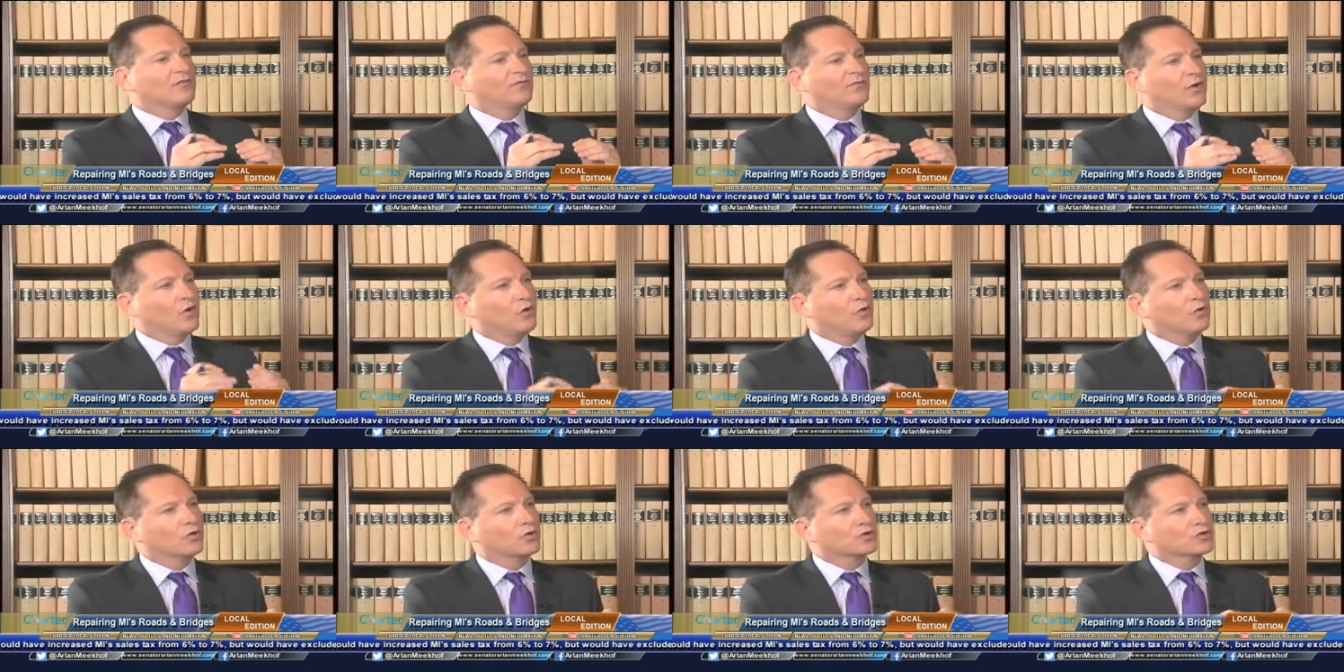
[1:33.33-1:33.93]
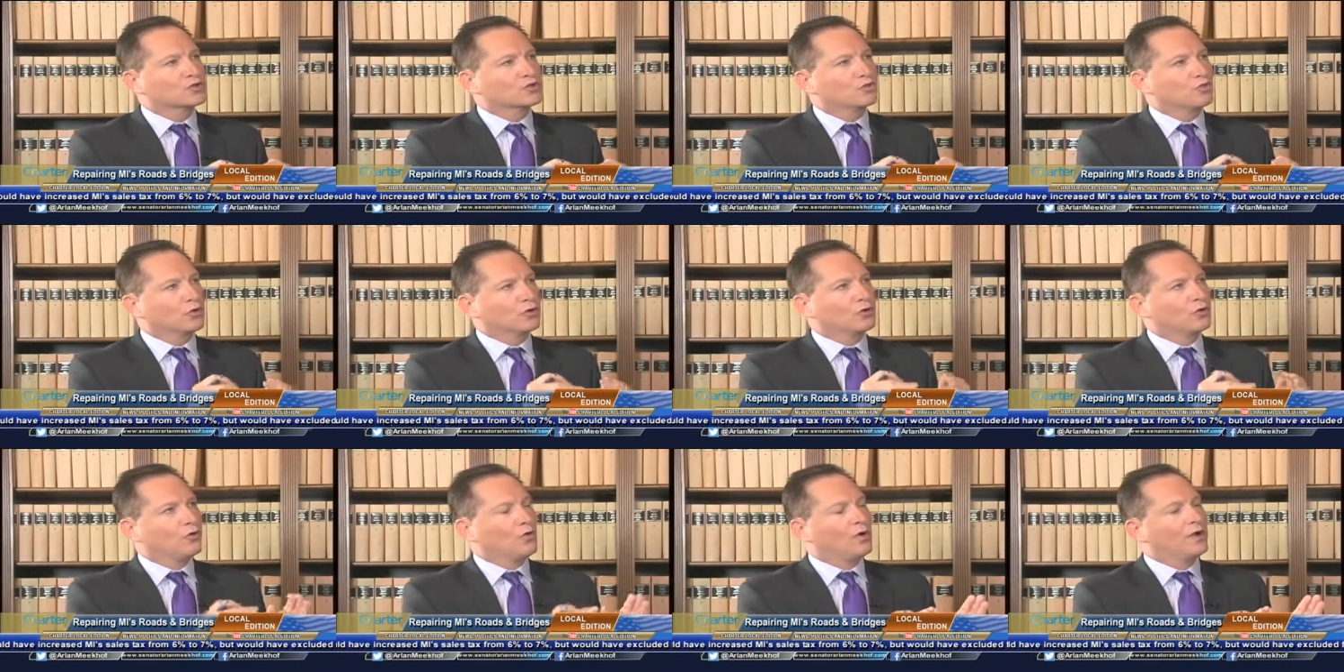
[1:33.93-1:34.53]
voters were
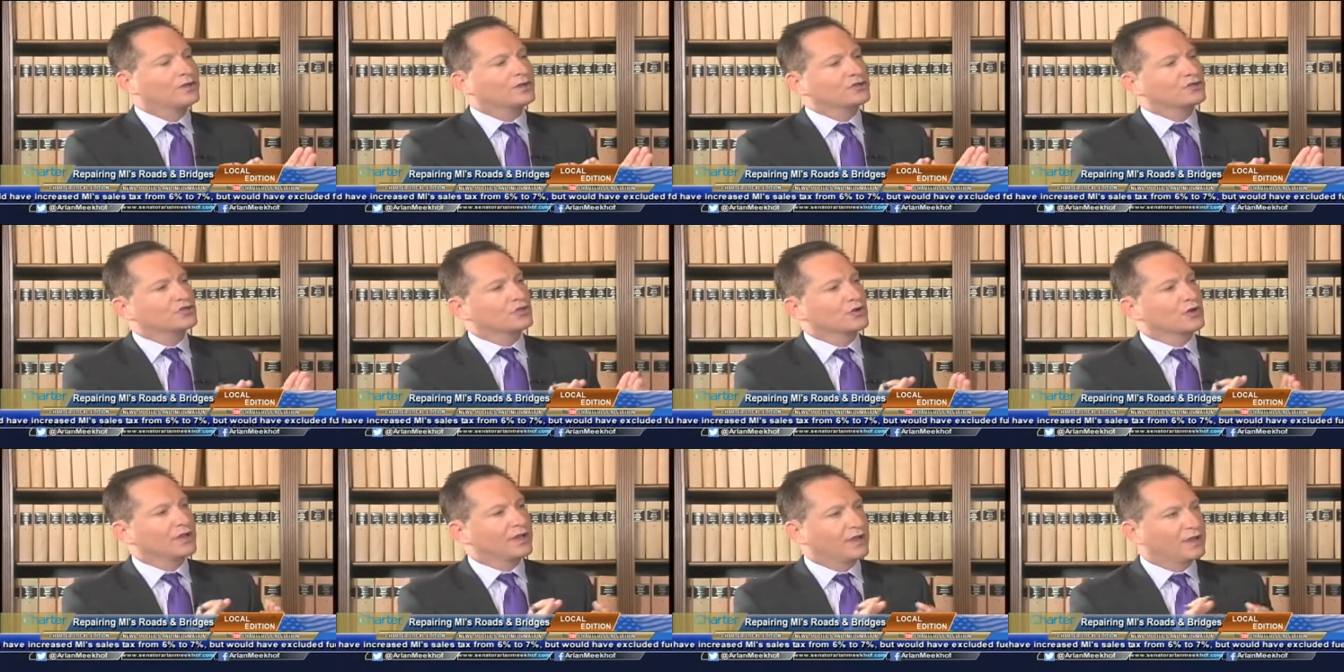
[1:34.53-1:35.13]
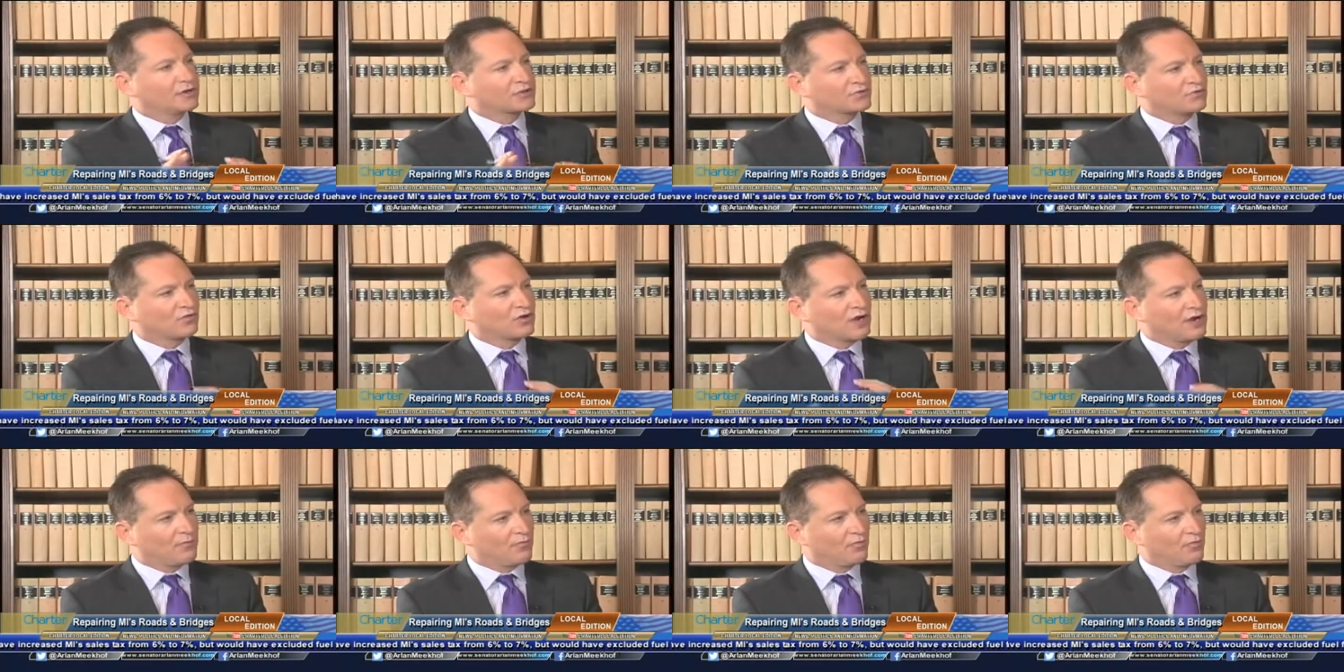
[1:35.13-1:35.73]
going to turn against
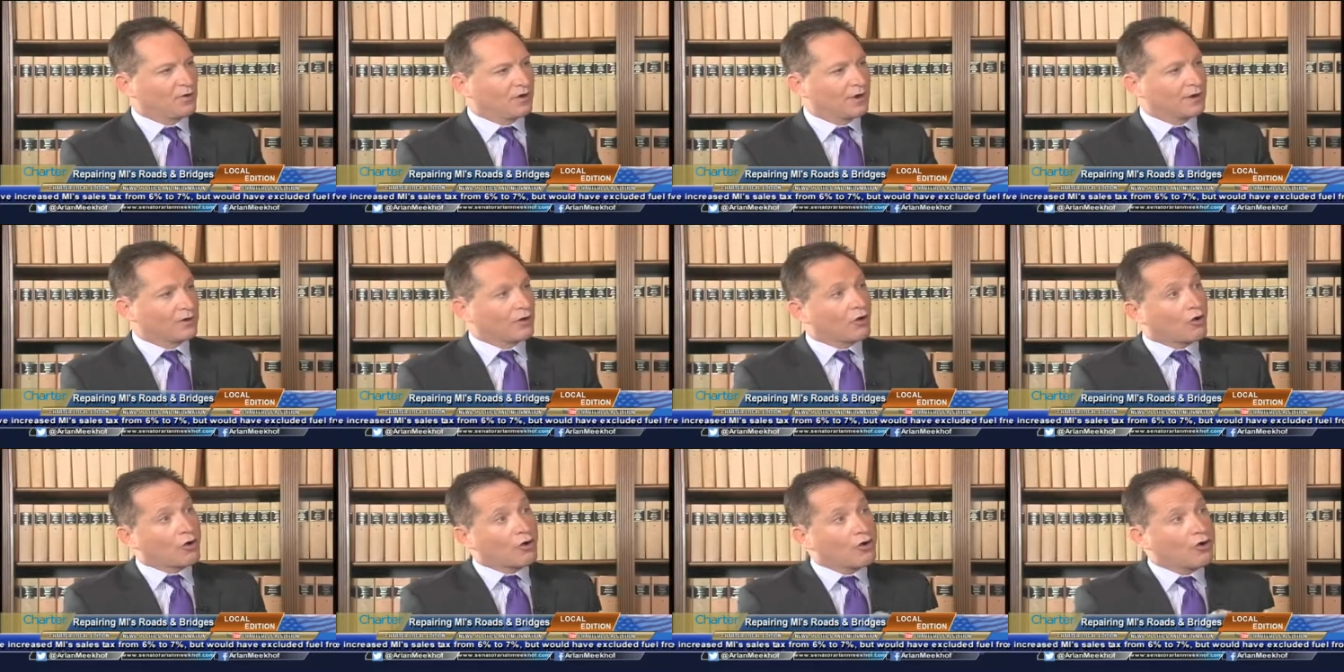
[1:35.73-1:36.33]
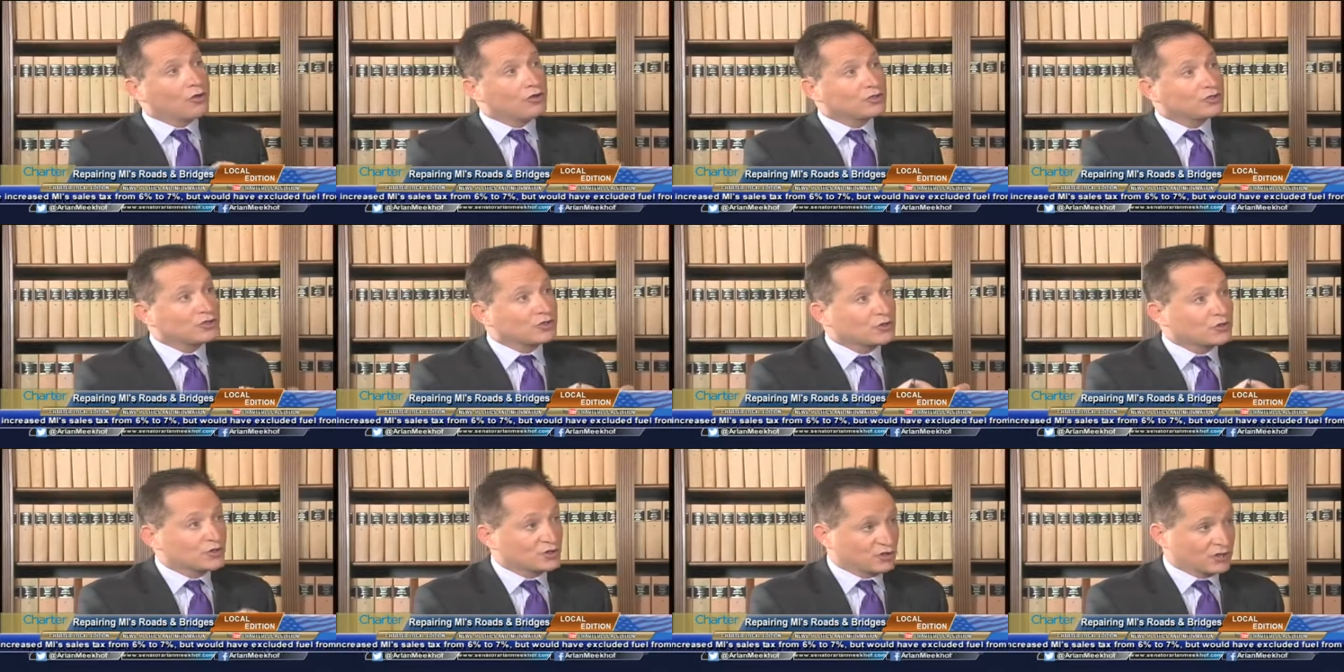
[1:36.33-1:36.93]
Prop 1
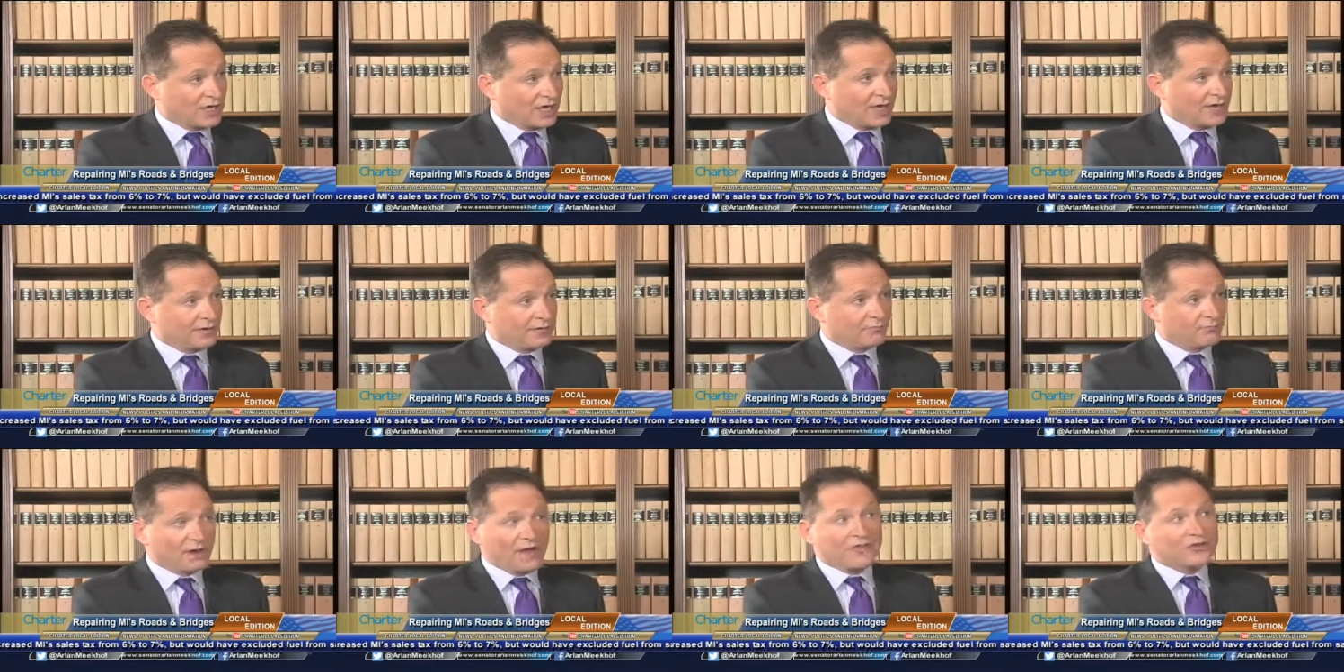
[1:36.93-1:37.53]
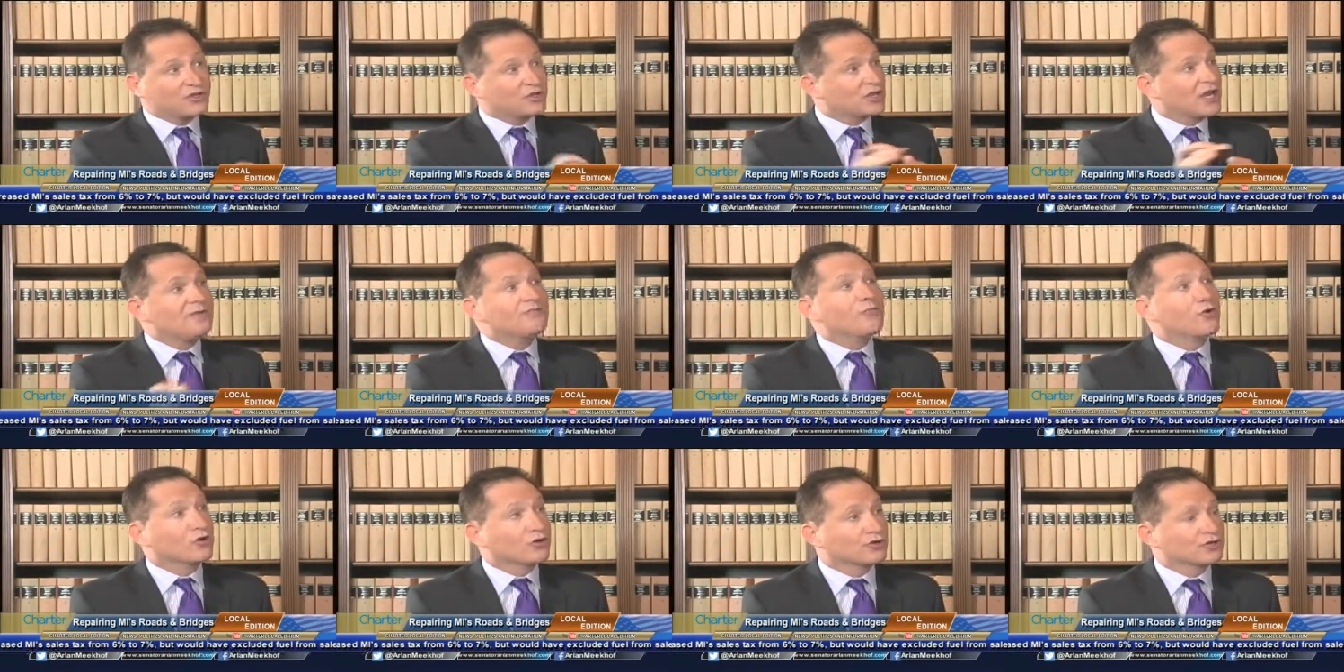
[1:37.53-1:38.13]
also said, by the
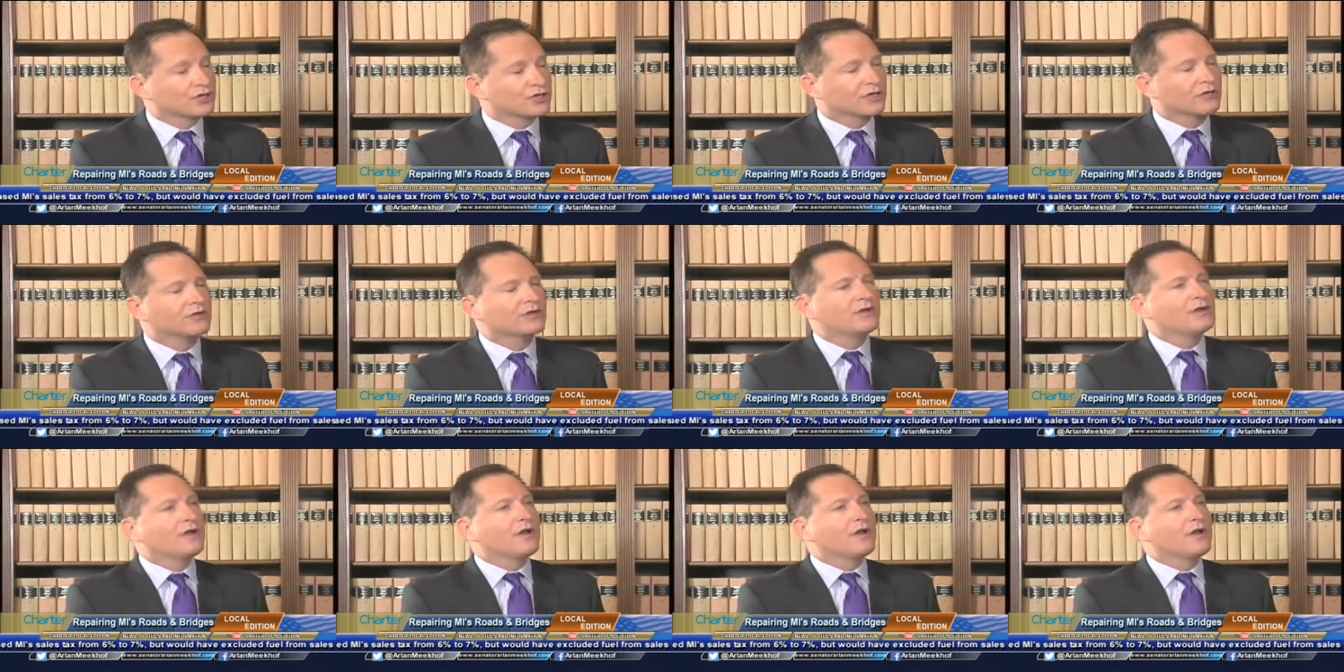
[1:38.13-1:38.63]
same margin,